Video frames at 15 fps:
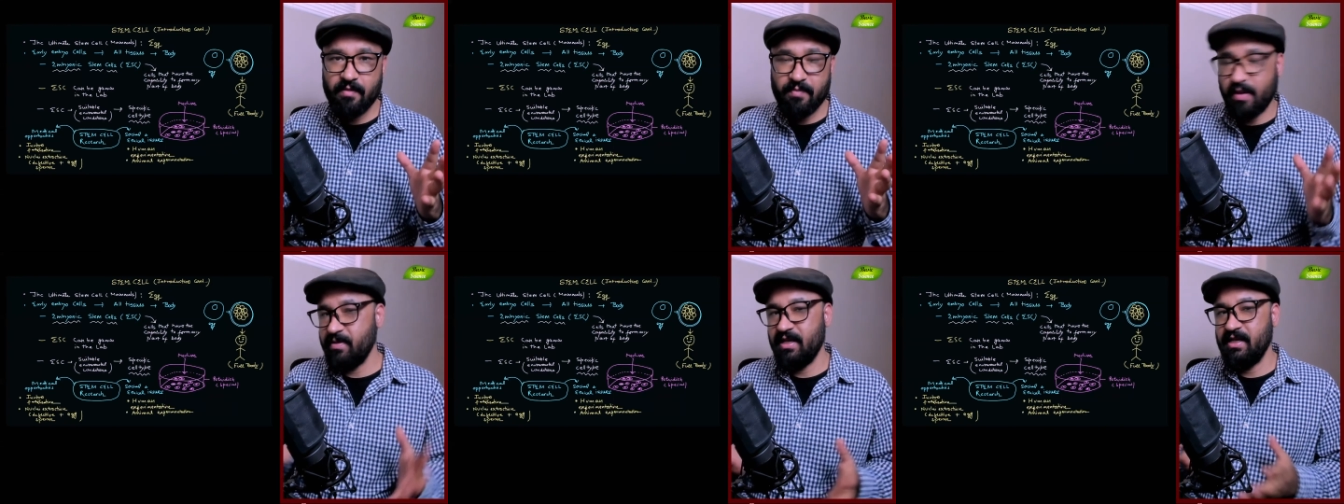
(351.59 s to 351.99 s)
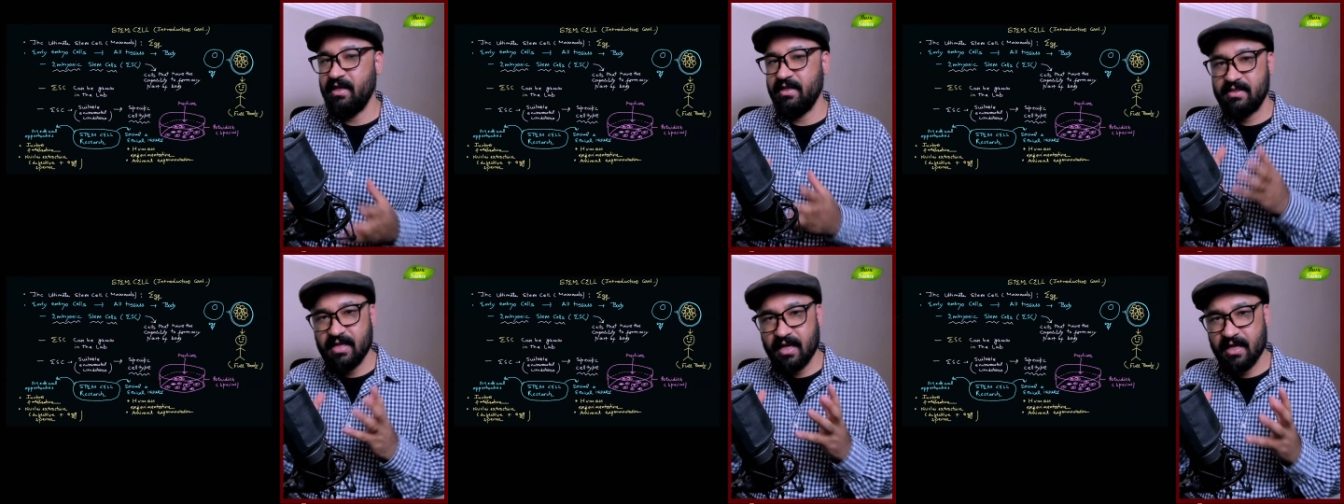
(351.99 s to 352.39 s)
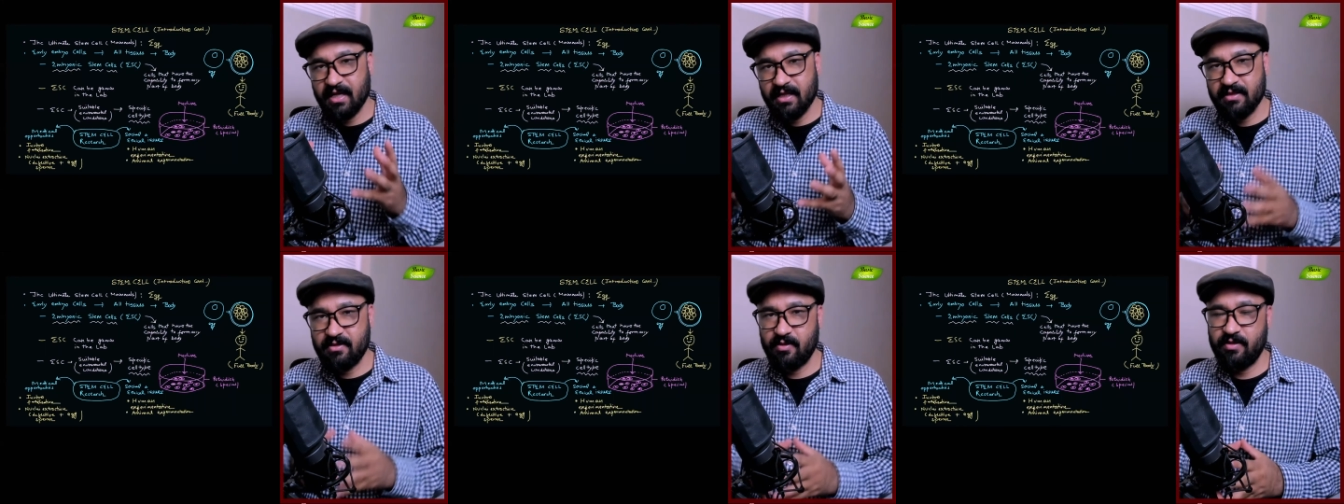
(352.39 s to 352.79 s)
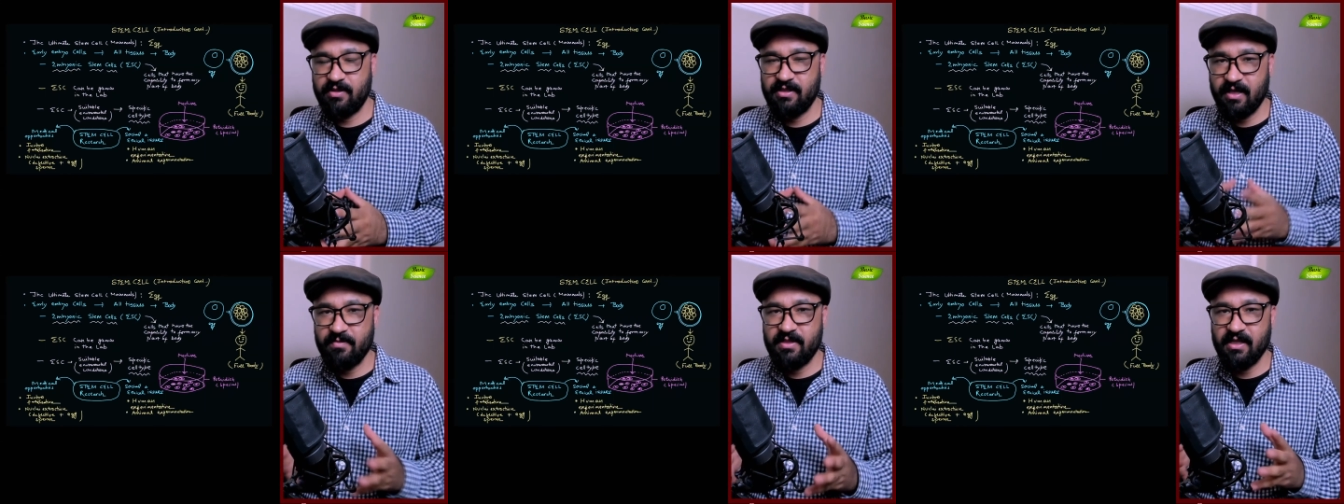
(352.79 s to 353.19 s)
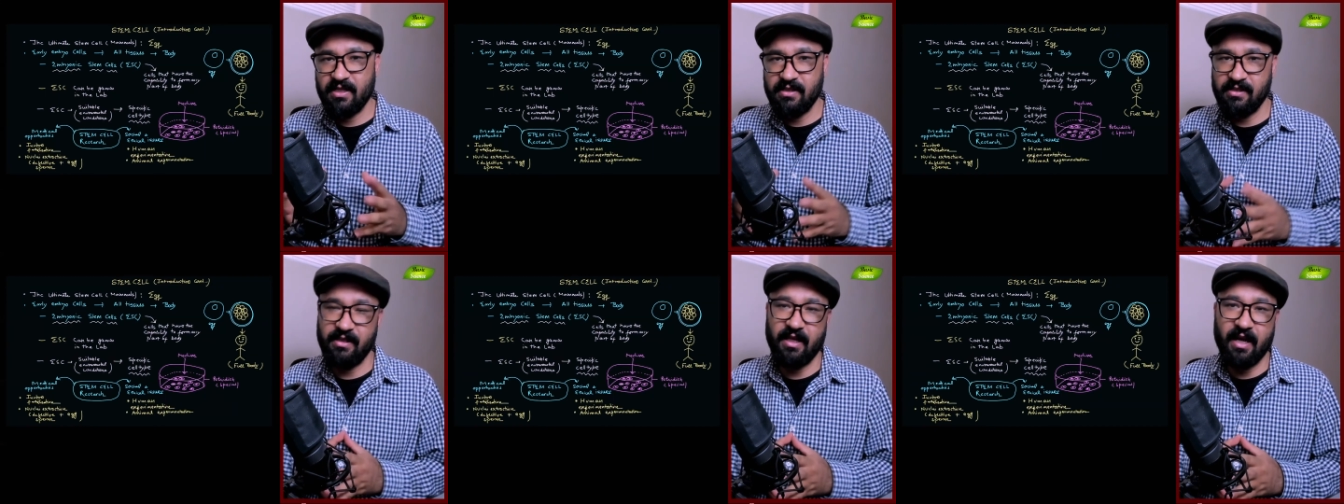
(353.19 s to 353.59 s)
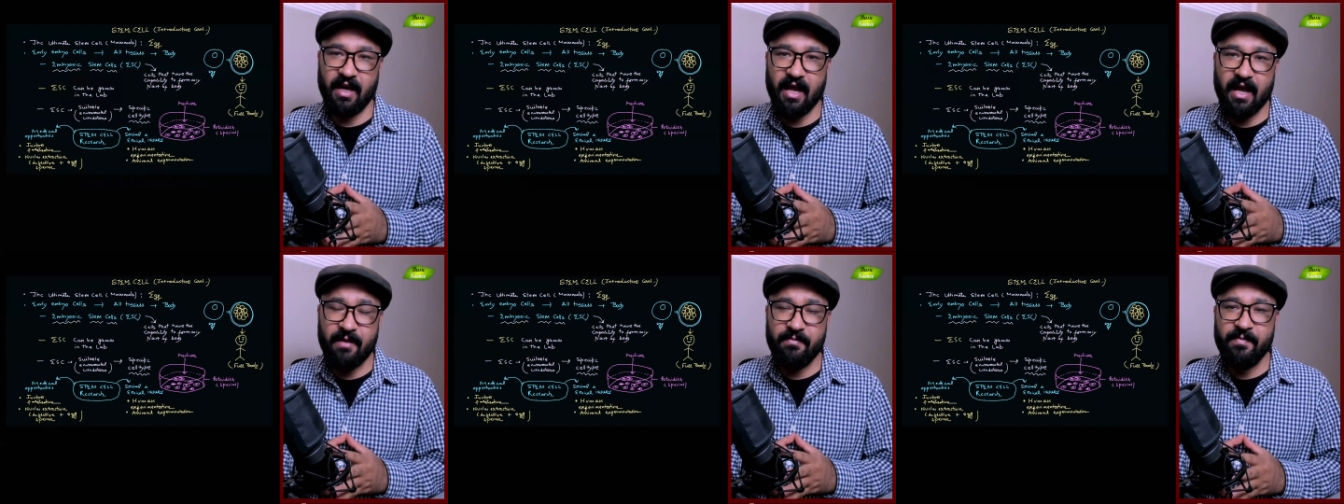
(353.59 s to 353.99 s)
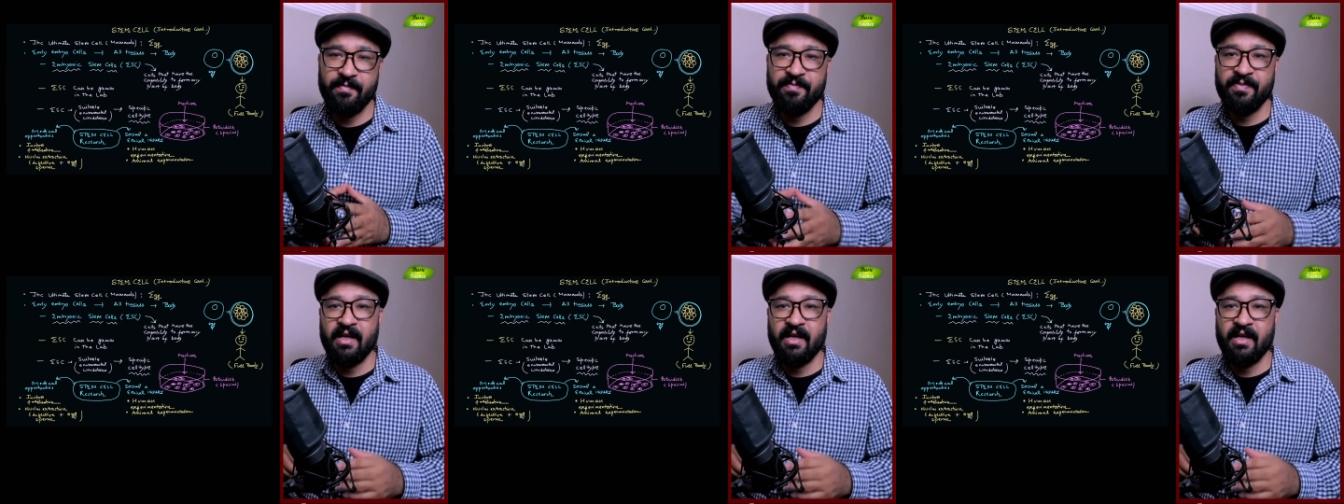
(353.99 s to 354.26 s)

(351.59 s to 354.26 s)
mammalian cells or stem cells in the lab.